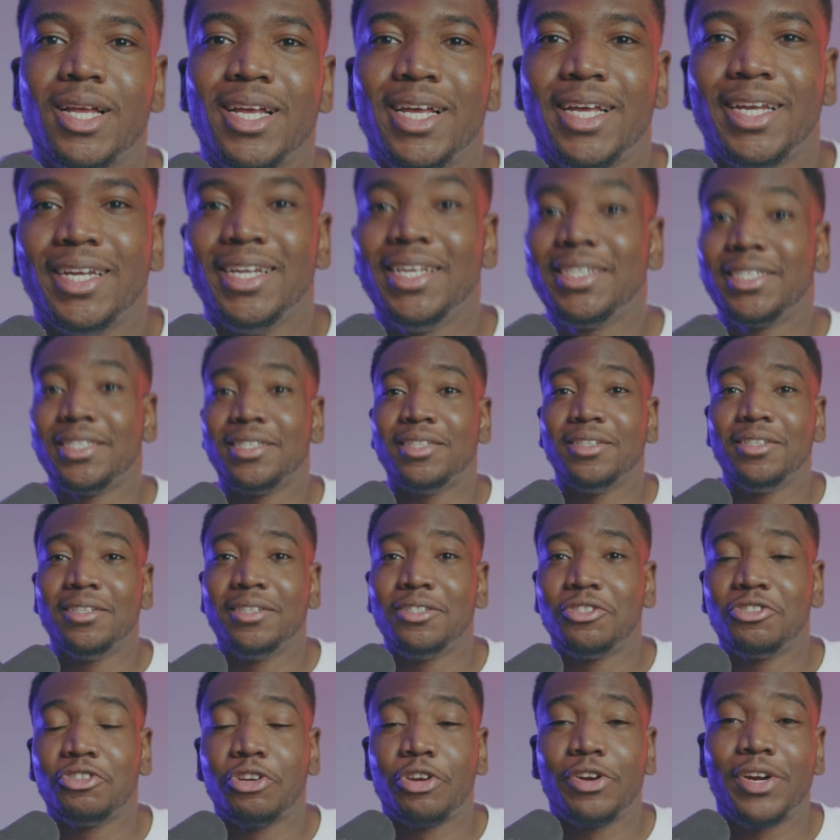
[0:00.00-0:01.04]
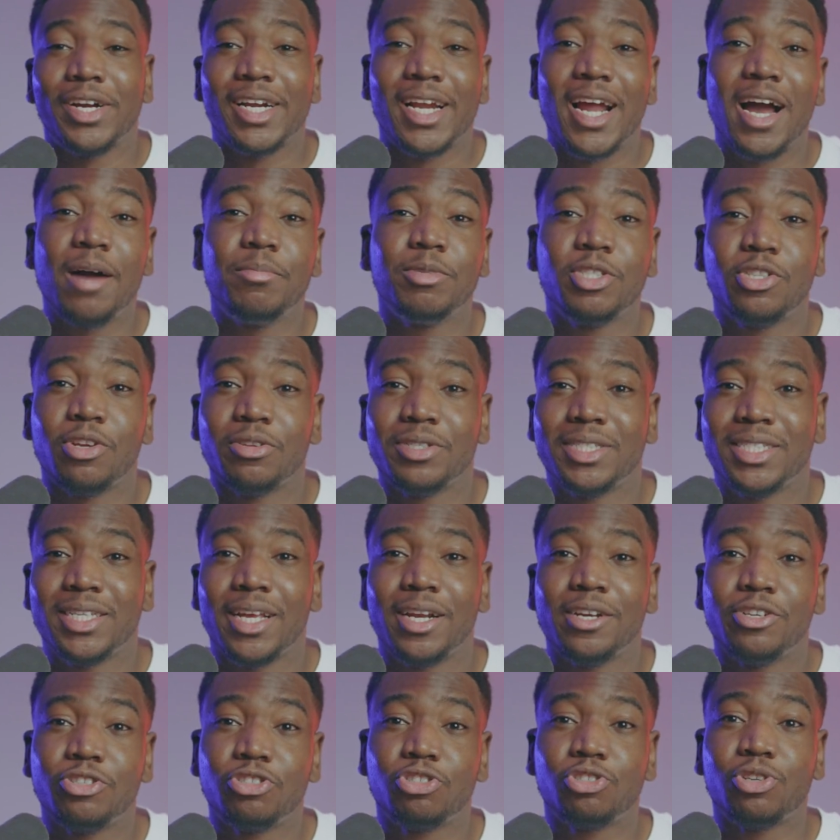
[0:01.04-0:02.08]
Listen, so you're an Amazon
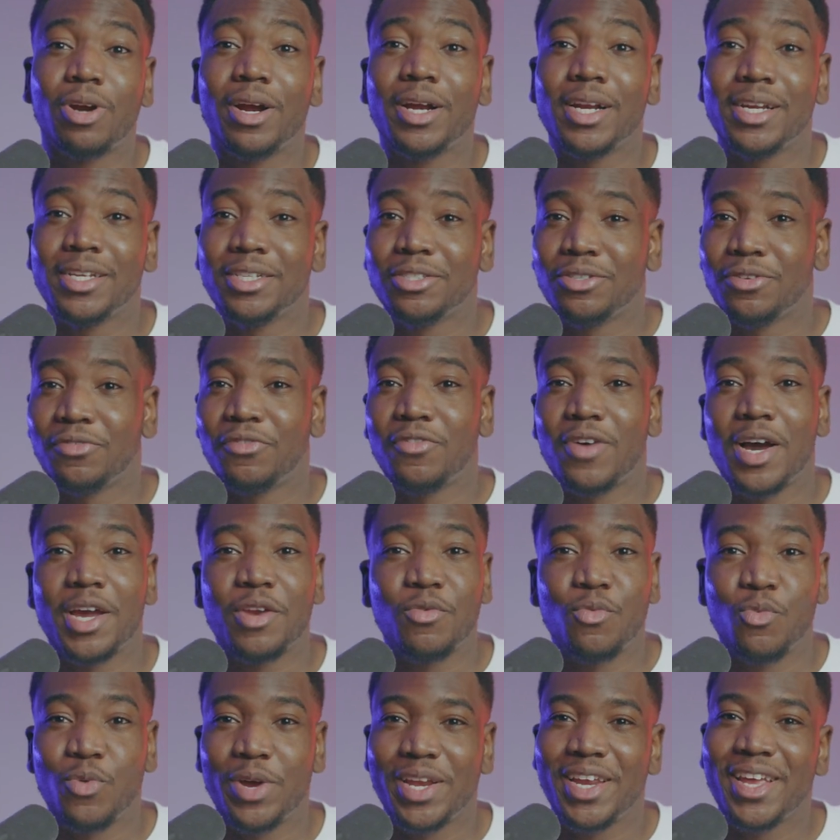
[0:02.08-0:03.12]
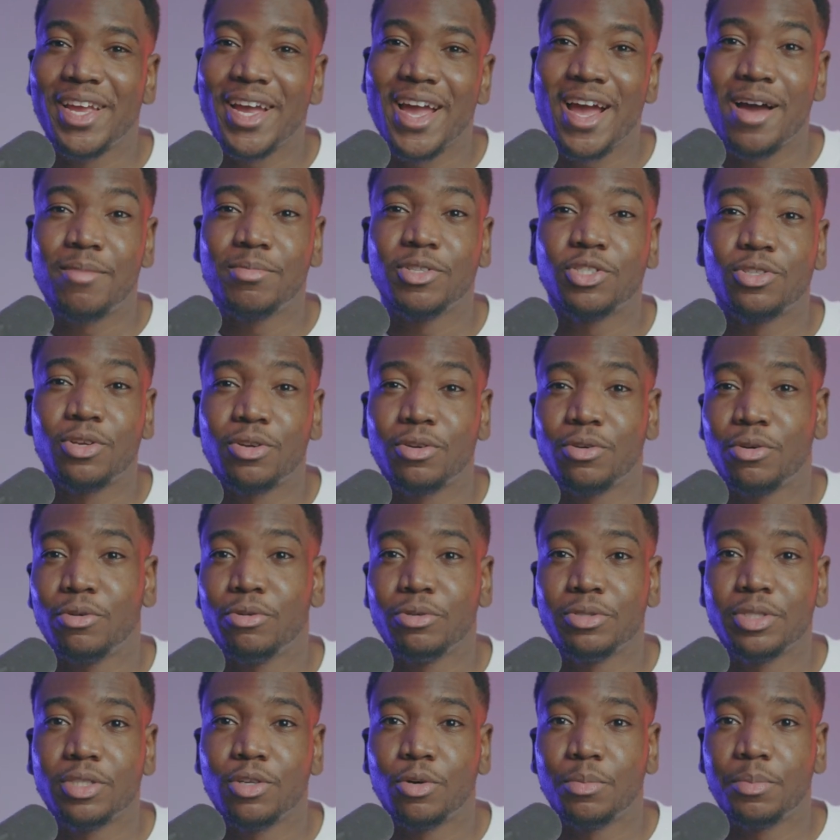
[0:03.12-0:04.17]
seller struggling to find winning Amazon
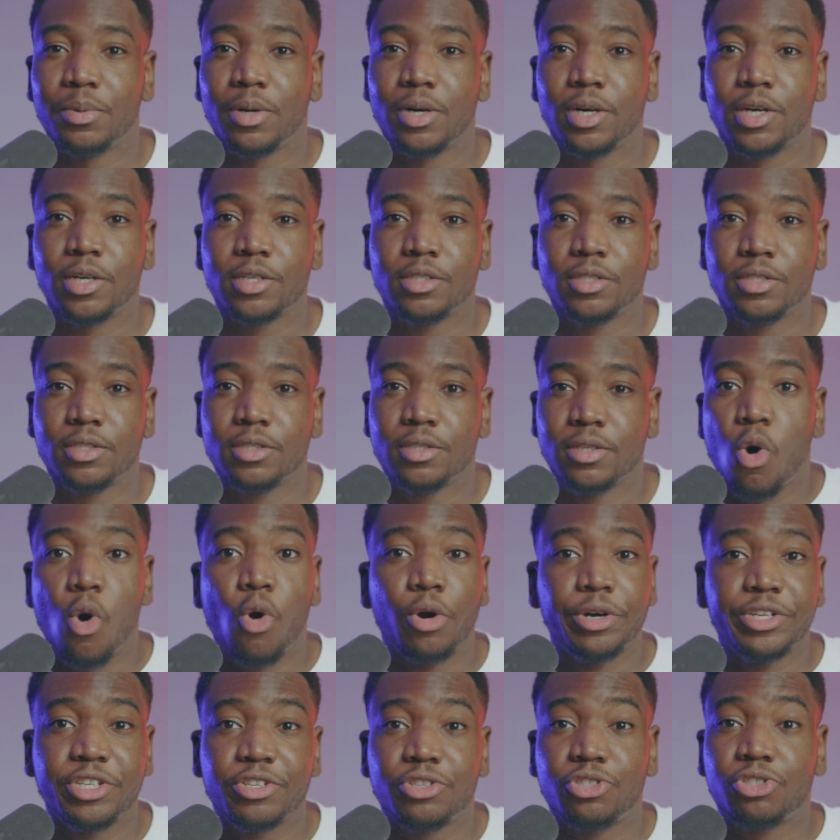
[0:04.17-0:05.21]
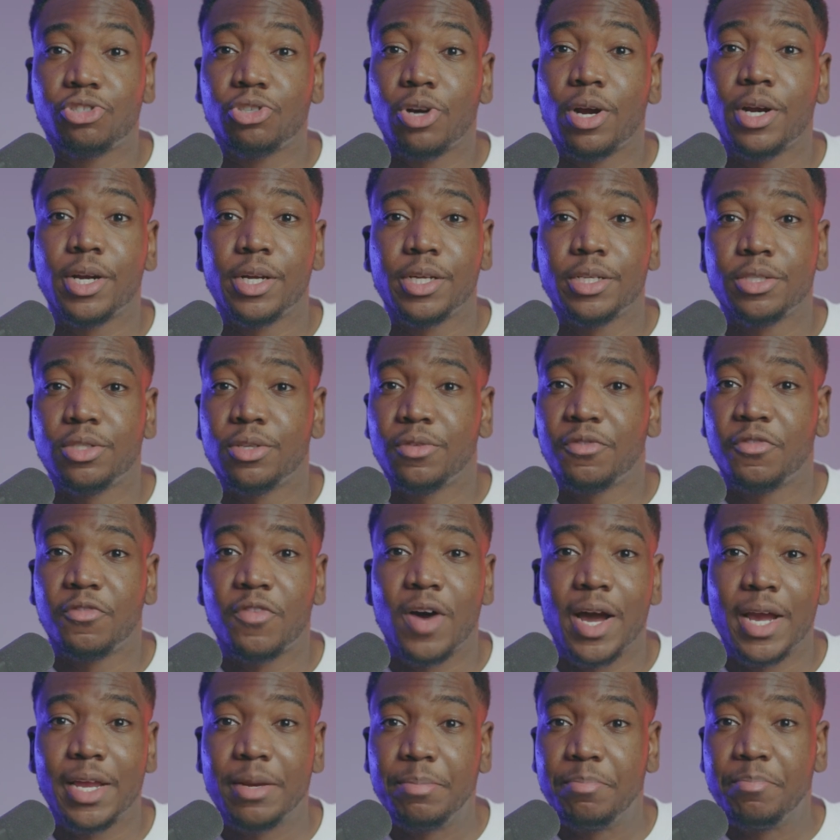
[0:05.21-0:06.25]
wholesale products, or you're struggling to
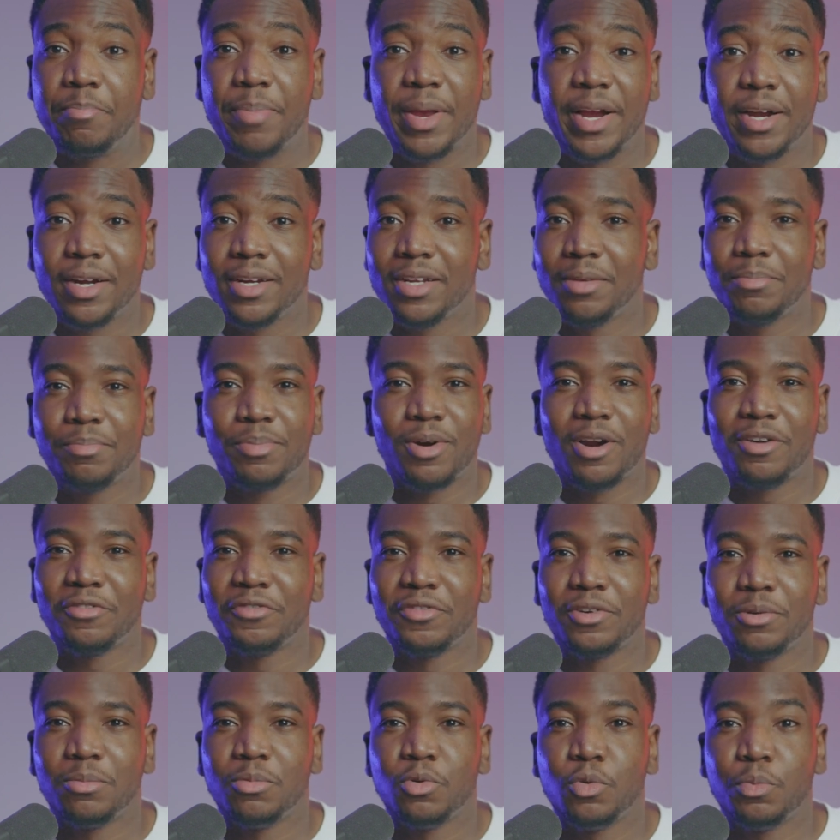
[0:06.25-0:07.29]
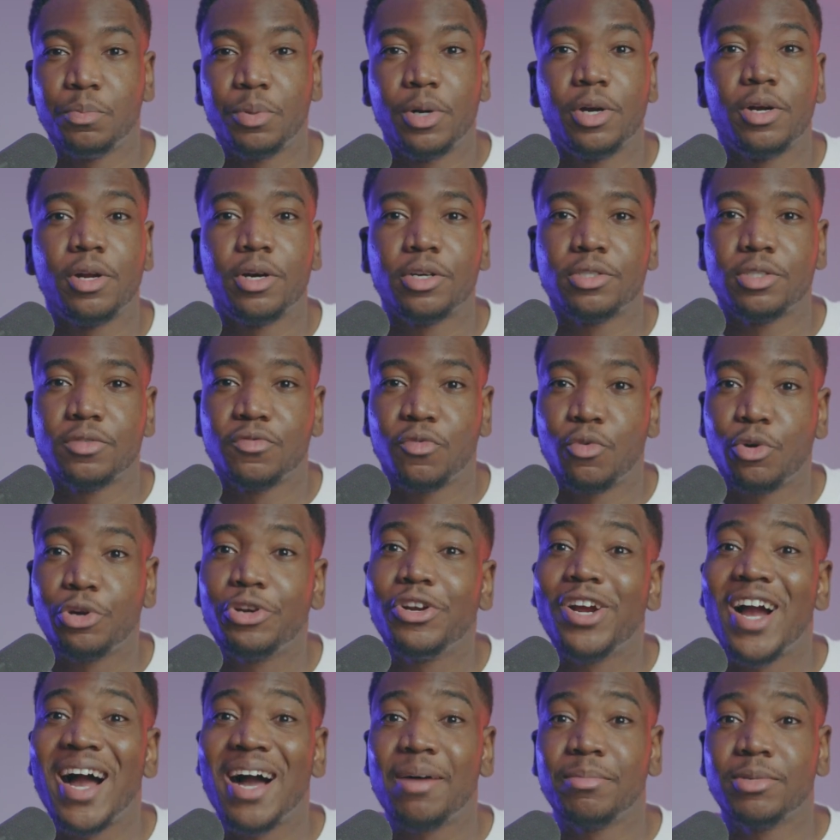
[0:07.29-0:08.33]
find barely profitable products for your
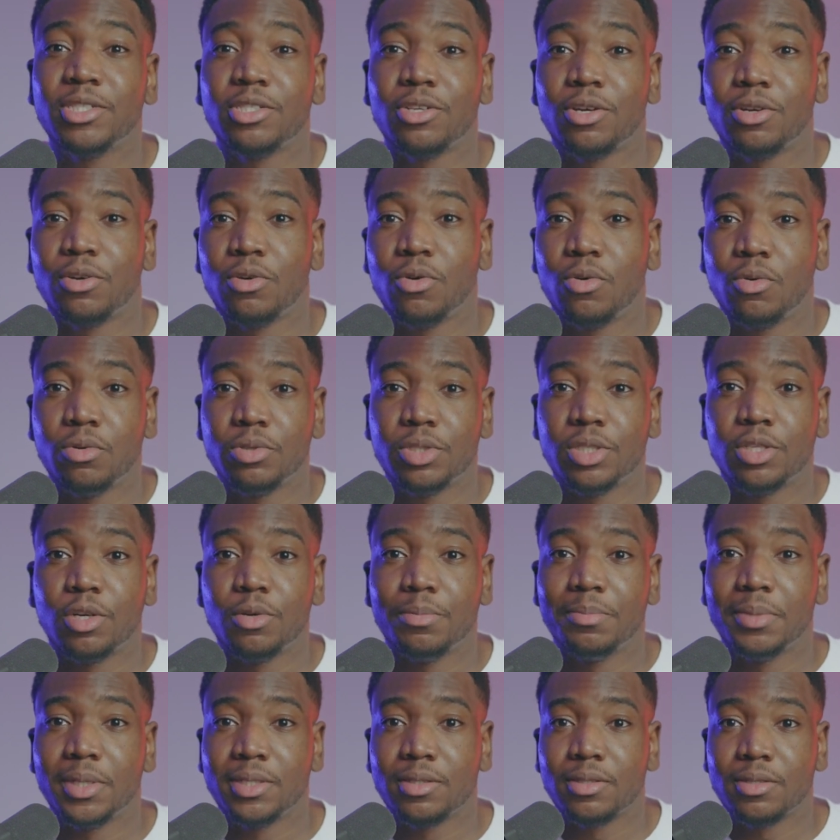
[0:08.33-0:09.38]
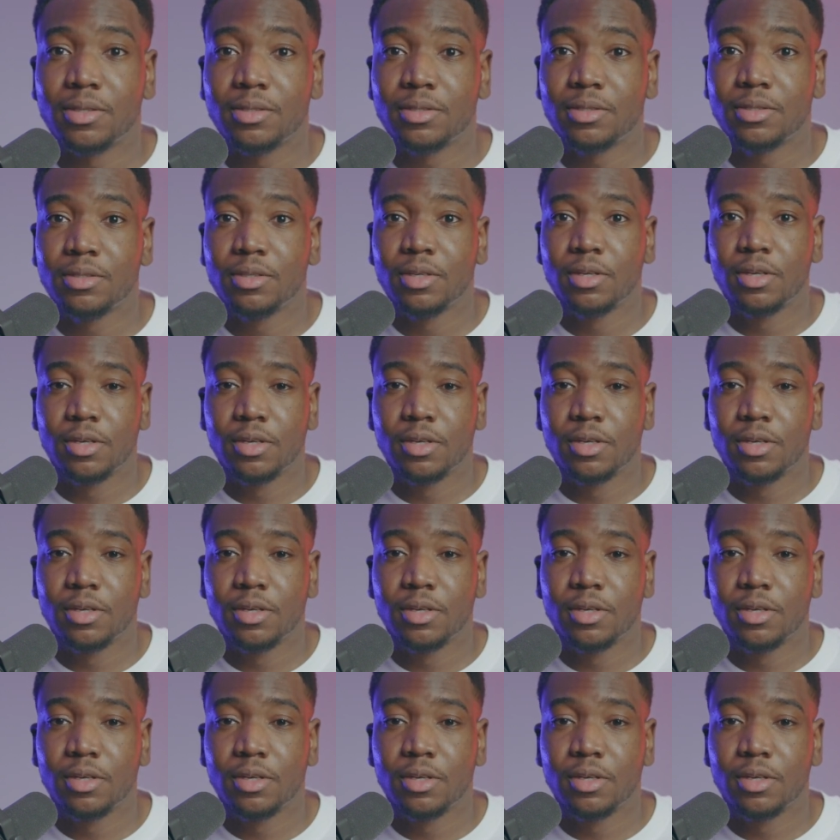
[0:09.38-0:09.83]
Amazon wholesale business.